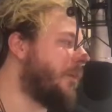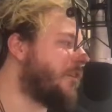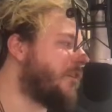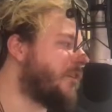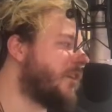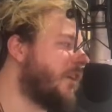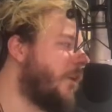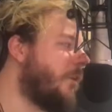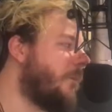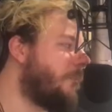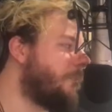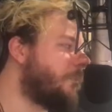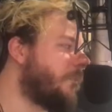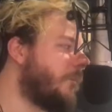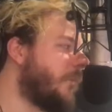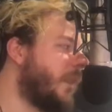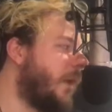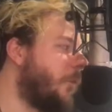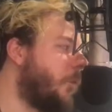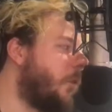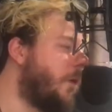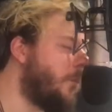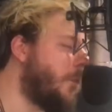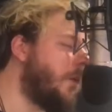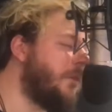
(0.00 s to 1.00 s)
So
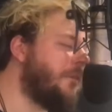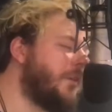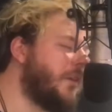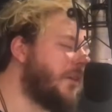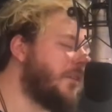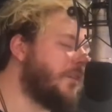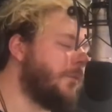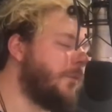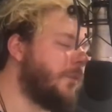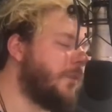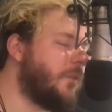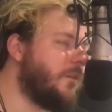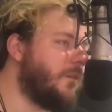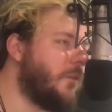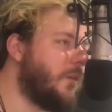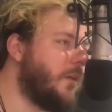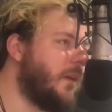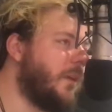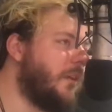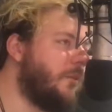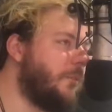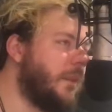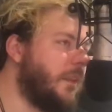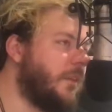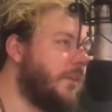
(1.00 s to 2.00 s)
what festivals have you
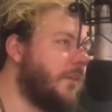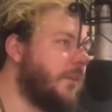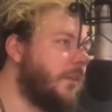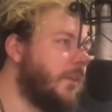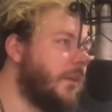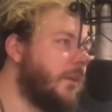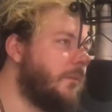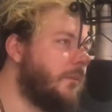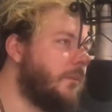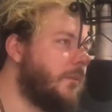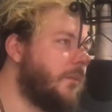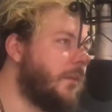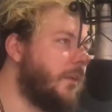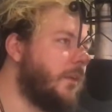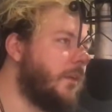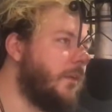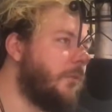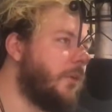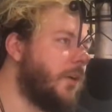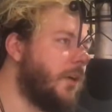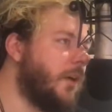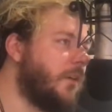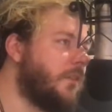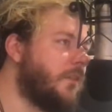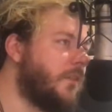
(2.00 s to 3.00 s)
kind of been to though, in
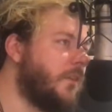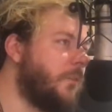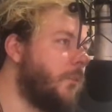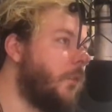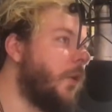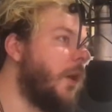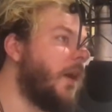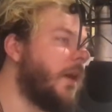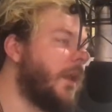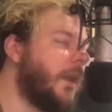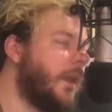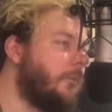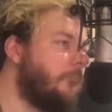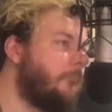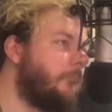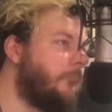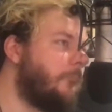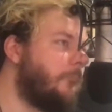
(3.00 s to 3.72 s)
regards to working?